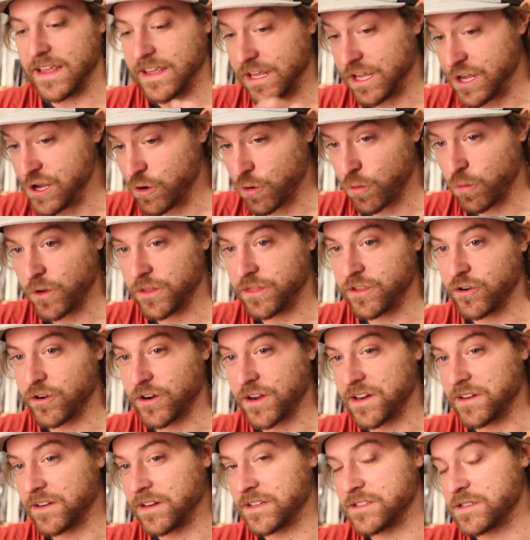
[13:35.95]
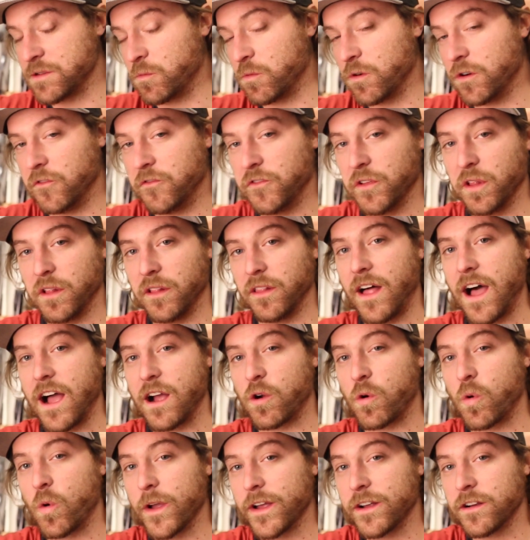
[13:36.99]
here with your gun because it will fill a
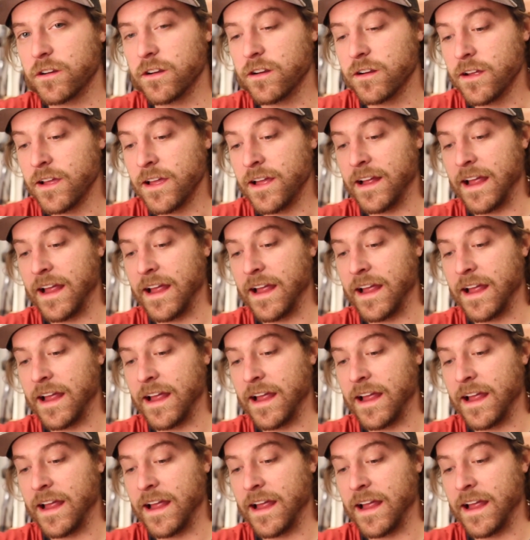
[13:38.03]
lot quicker.